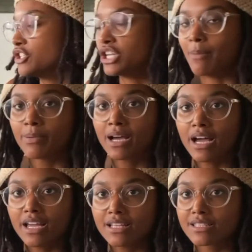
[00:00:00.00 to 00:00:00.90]
jump
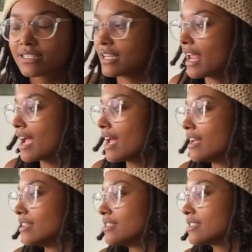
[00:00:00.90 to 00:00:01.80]
cuts
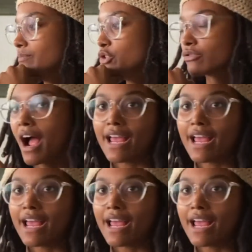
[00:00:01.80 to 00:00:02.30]
and dry